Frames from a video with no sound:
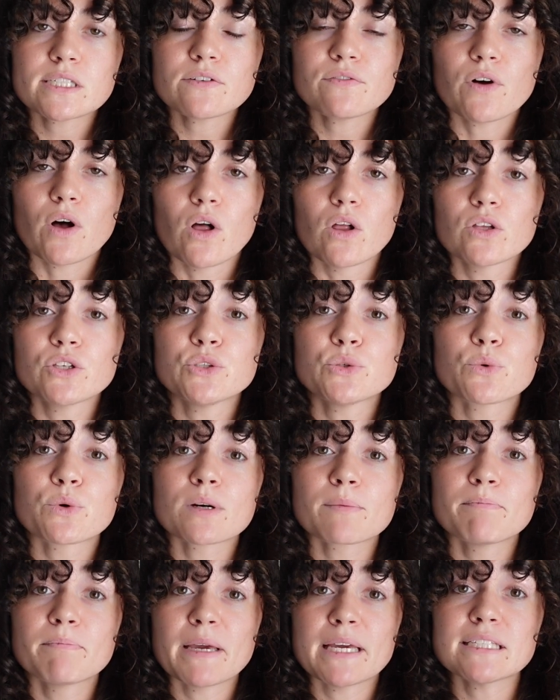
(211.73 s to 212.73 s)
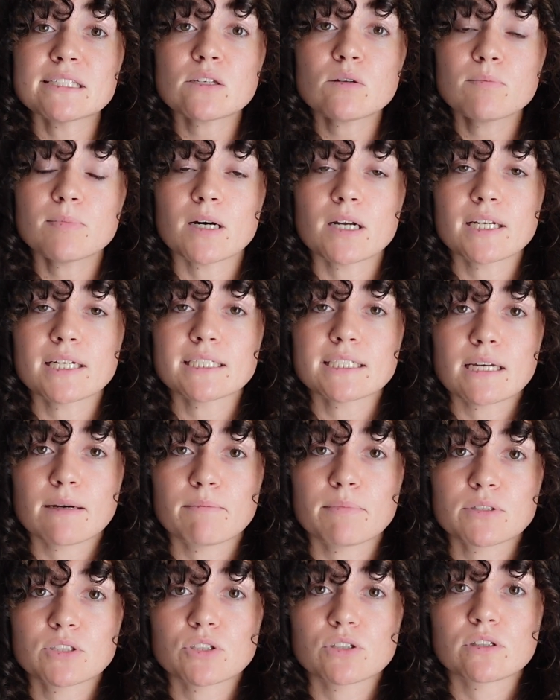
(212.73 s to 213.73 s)
of all, your basal body
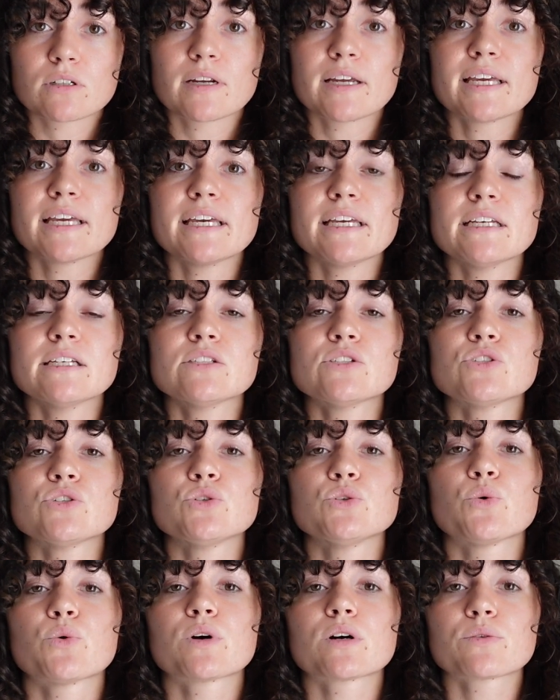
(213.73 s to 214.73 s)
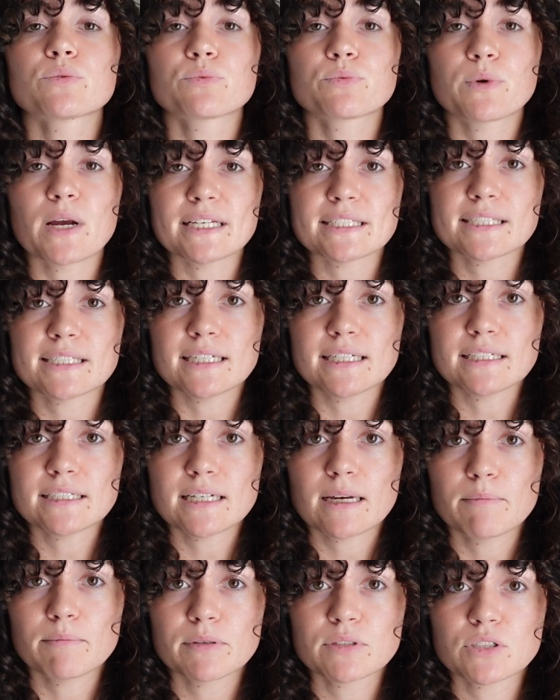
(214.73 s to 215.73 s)
temperature is your resting
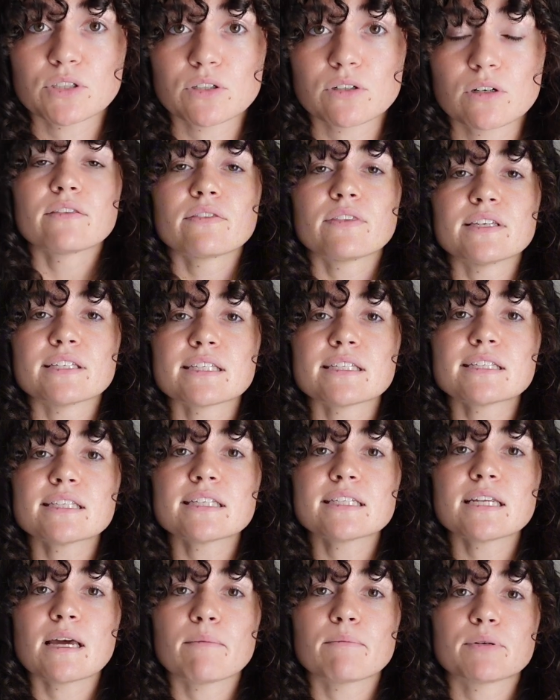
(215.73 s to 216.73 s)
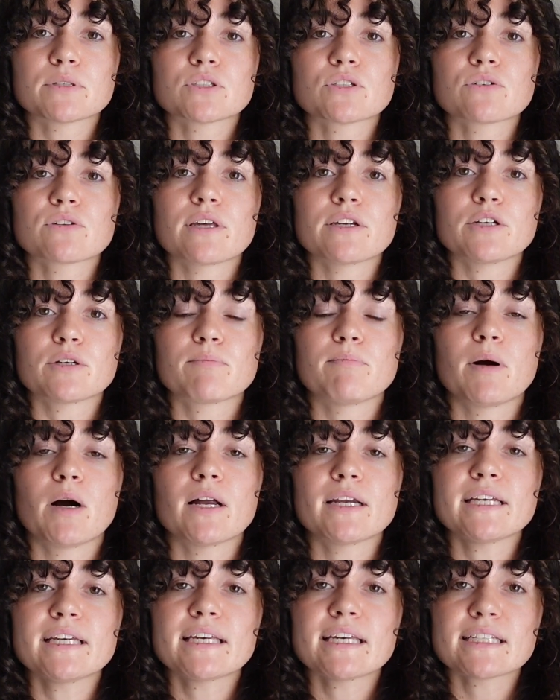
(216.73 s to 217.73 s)
temperature. This is the temperature that your
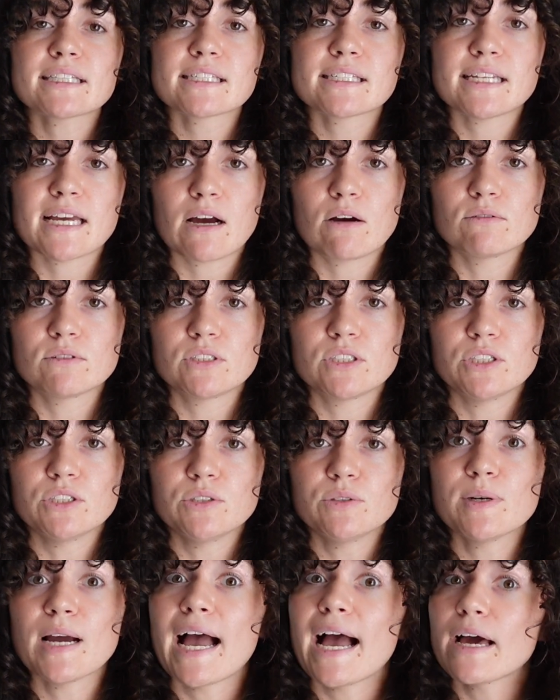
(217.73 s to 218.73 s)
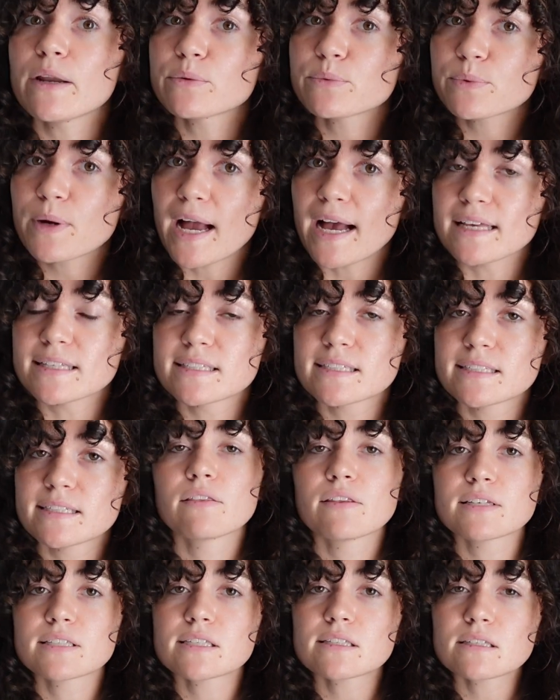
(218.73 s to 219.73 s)
body gets down to at rest.
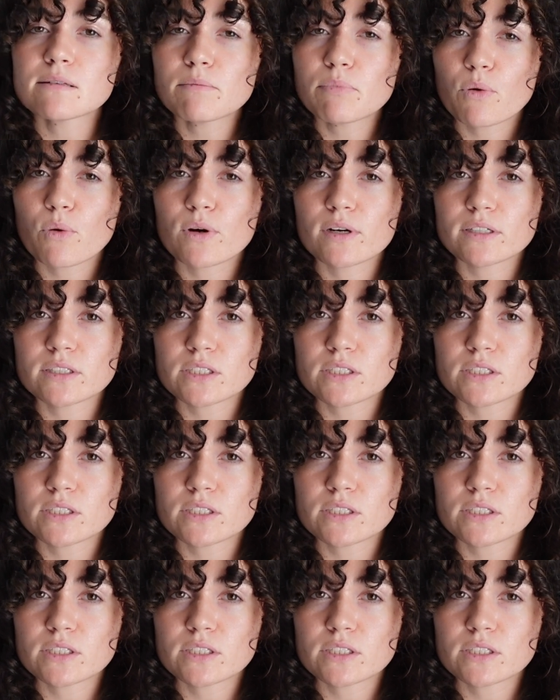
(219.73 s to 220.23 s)
This is important